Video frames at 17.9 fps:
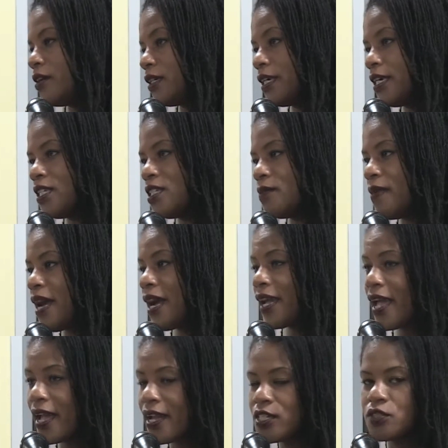kids
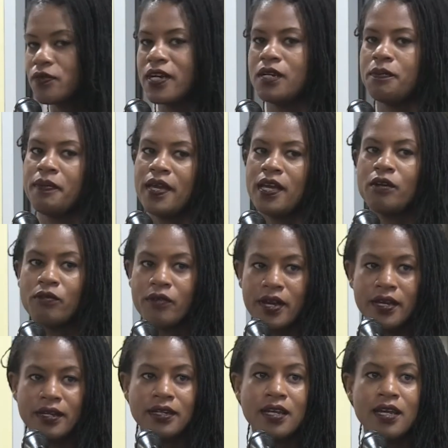back and try to pay
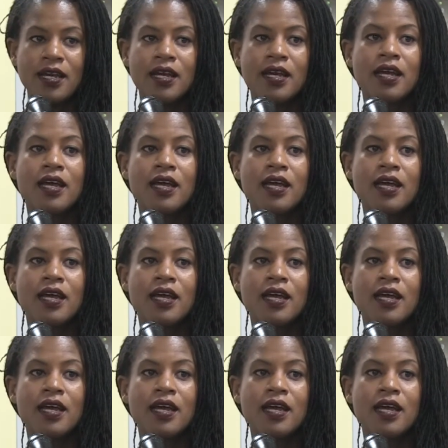rent.